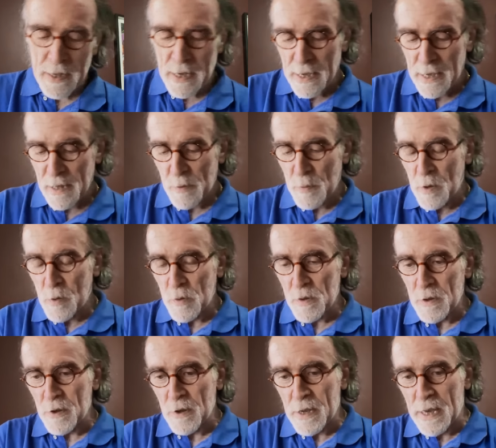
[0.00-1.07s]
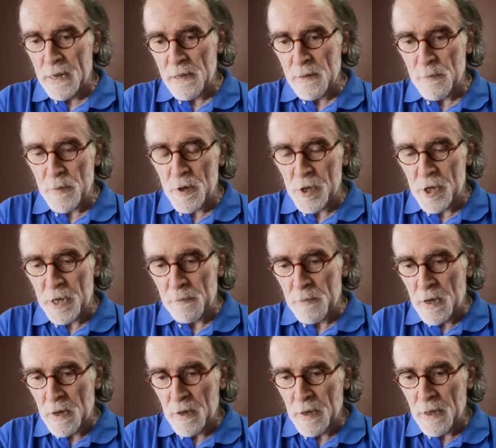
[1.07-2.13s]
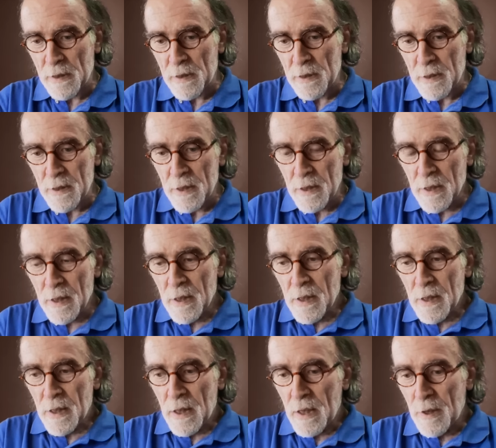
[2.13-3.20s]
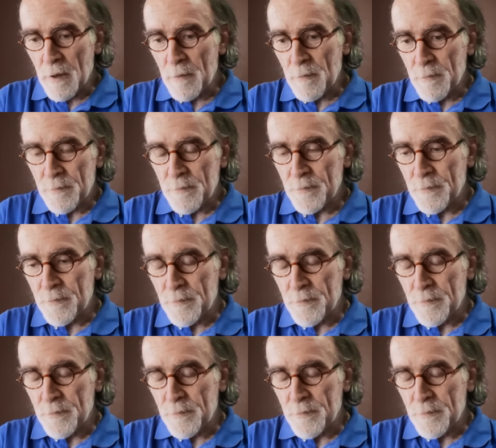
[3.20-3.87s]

thing I guess we ought to look at is emerging markets. Um,